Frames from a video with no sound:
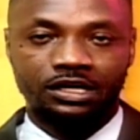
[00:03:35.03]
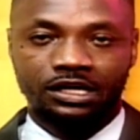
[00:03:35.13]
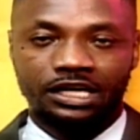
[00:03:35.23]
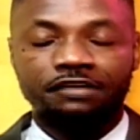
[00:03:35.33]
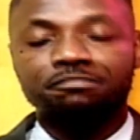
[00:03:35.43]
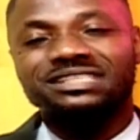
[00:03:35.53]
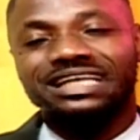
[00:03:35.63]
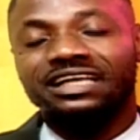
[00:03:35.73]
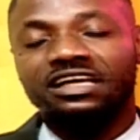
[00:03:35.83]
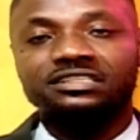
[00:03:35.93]
If Mr.
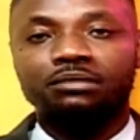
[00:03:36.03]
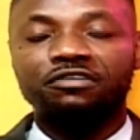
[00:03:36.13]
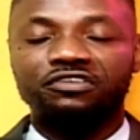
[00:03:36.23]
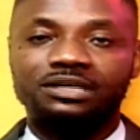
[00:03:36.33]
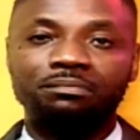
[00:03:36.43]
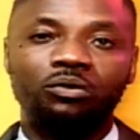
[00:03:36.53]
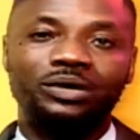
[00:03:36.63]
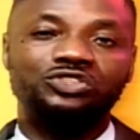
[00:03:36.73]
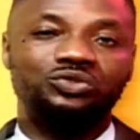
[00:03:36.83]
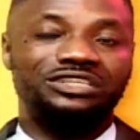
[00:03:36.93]
Teke Samuel, for example,
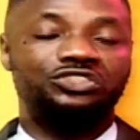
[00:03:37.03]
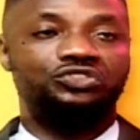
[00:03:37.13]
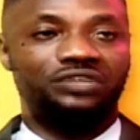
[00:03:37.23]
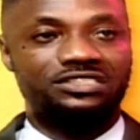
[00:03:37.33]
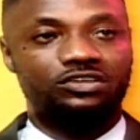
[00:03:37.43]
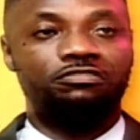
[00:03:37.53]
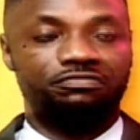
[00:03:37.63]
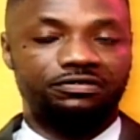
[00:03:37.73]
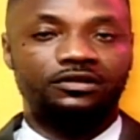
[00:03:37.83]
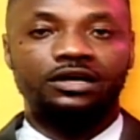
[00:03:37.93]
went through the stress of
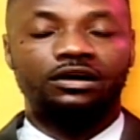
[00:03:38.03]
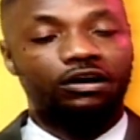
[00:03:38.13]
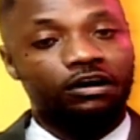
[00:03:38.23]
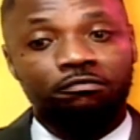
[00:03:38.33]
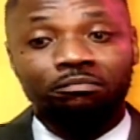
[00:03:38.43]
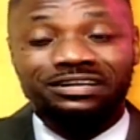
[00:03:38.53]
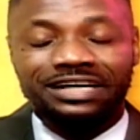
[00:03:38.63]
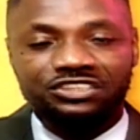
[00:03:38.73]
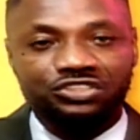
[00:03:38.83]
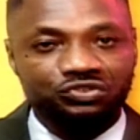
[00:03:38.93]

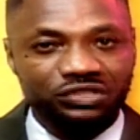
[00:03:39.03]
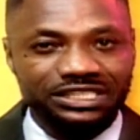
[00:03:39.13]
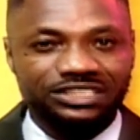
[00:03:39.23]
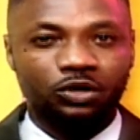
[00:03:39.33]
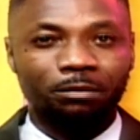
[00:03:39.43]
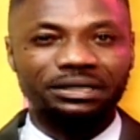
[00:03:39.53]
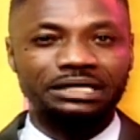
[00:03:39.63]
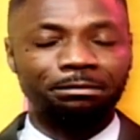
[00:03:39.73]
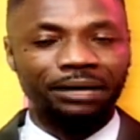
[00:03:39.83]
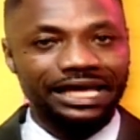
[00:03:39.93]
registering his company,
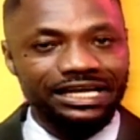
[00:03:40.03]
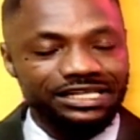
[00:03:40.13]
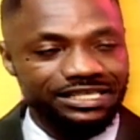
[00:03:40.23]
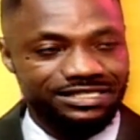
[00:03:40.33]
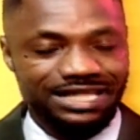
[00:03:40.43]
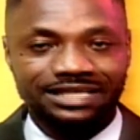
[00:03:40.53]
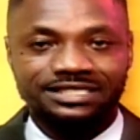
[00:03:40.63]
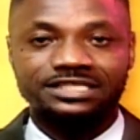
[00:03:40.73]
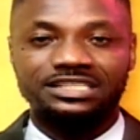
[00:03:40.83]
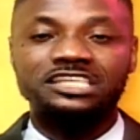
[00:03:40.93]
paying his
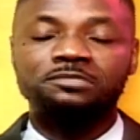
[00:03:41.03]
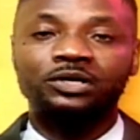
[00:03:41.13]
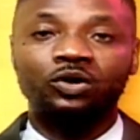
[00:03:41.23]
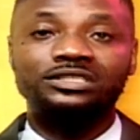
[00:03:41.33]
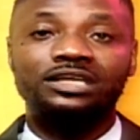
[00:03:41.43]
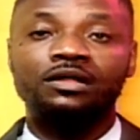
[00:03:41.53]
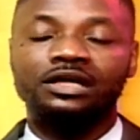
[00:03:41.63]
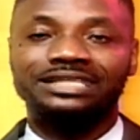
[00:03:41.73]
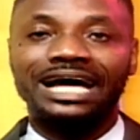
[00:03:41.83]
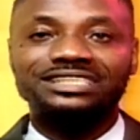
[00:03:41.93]
taxes, it's because
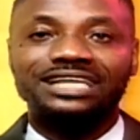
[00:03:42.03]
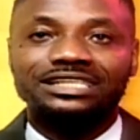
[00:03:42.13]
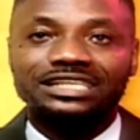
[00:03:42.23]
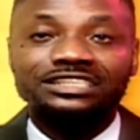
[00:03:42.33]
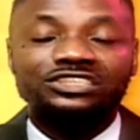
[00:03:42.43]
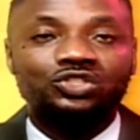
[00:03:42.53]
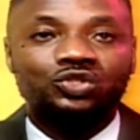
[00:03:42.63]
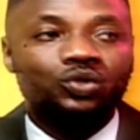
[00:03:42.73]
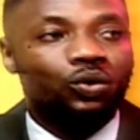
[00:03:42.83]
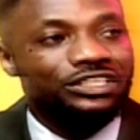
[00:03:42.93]
that is an
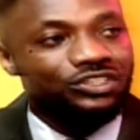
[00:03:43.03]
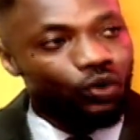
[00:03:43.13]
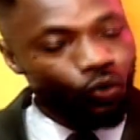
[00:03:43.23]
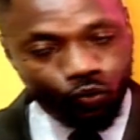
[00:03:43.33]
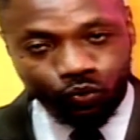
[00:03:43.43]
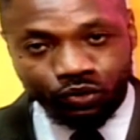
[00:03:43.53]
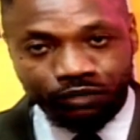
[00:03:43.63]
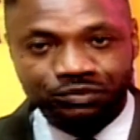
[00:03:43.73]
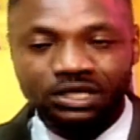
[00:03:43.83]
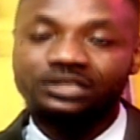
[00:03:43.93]
institute on its own,
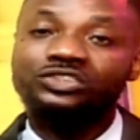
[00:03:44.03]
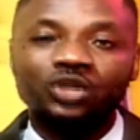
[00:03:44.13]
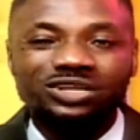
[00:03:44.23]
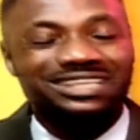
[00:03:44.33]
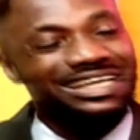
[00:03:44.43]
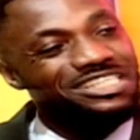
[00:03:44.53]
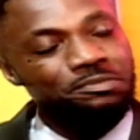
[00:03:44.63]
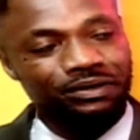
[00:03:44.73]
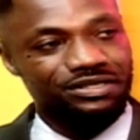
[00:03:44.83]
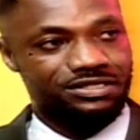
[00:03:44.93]
not his
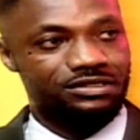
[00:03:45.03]
person.